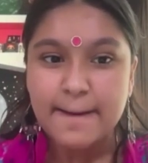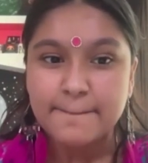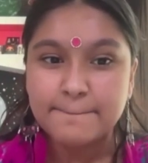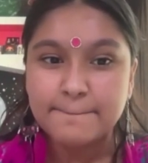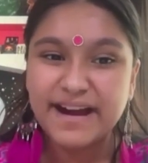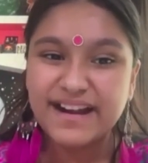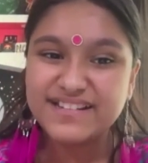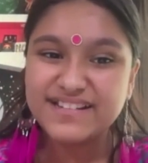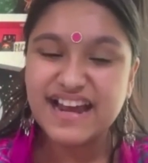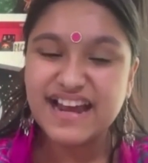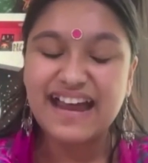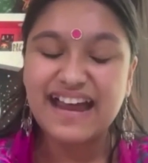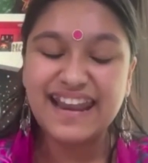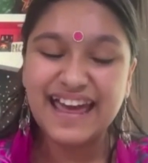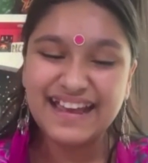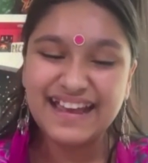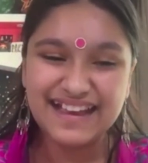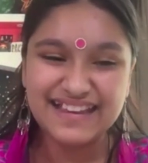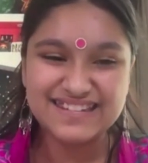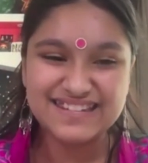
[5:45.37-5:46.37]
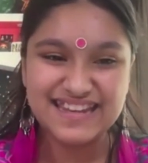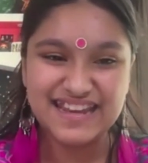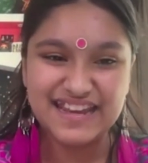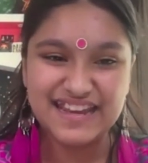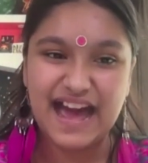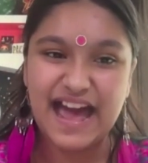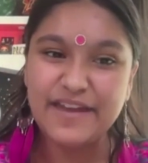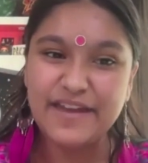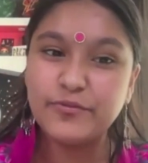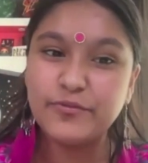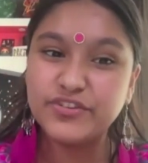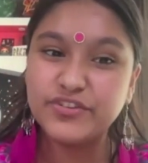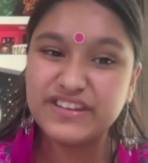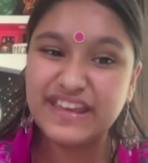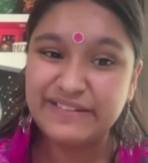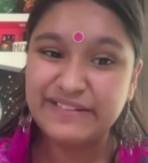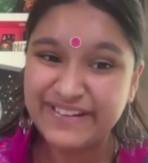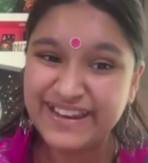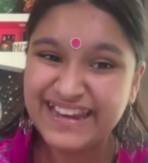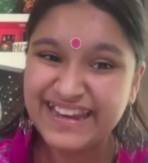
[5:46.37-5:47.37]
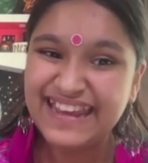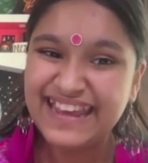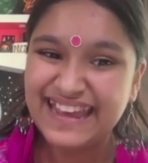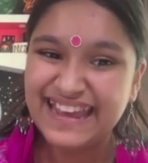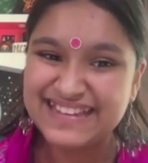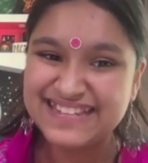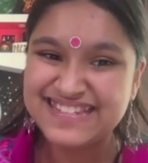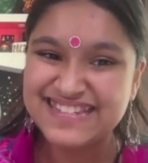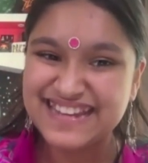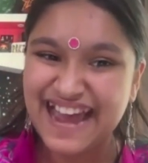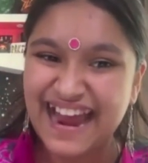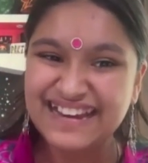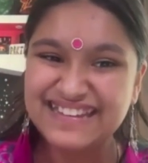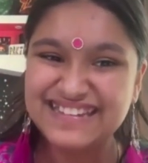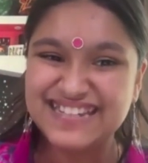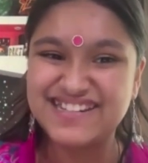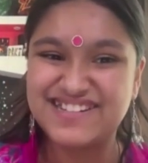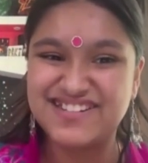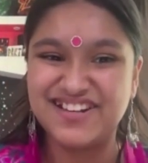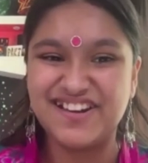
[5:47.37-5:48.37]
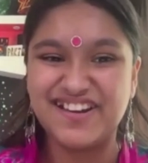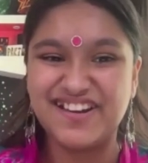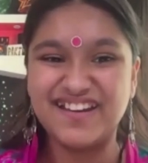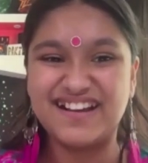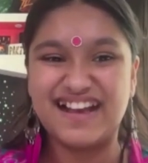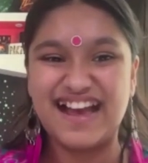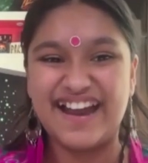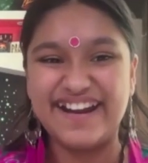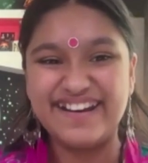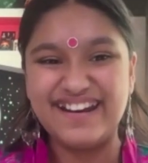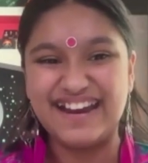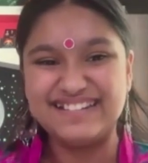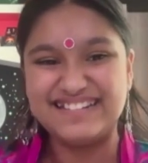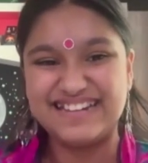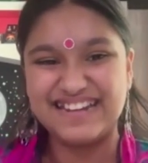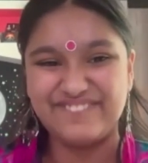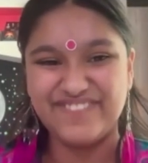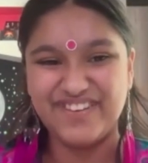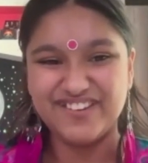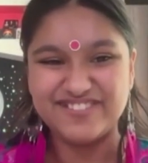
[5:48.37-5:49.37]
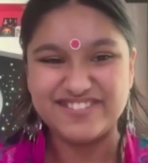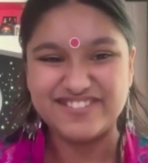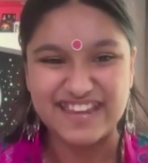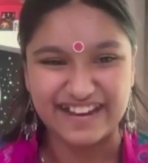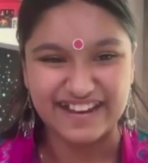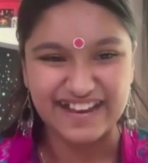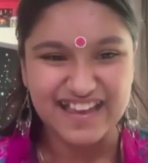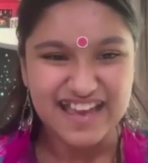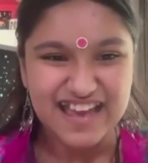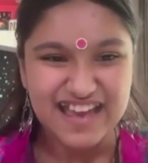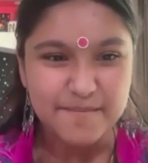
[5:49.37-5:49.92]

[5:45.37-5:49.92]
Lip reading: but like I said, I was really excited to learn Carnatic music